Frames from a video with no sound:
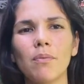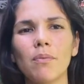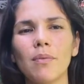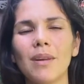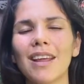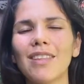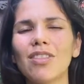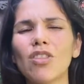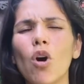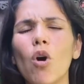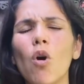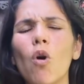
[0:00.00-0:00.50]

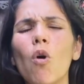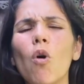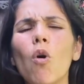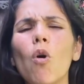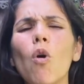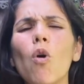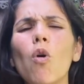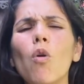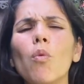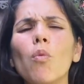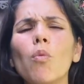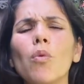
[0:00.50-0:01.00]
Let the
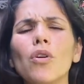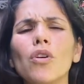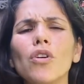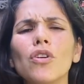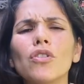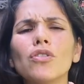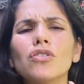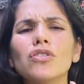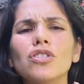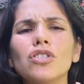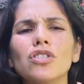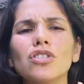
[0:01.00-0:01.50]
whole
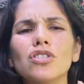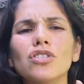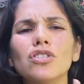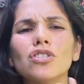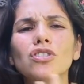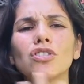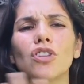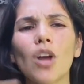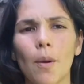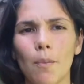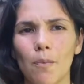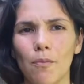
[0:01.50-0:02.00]
world just
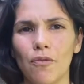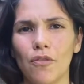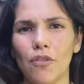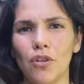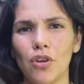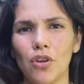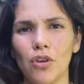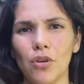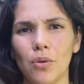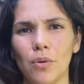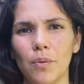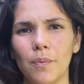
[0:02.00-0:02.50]
stop for
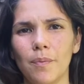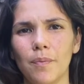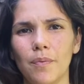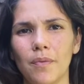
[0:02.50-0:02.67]
you.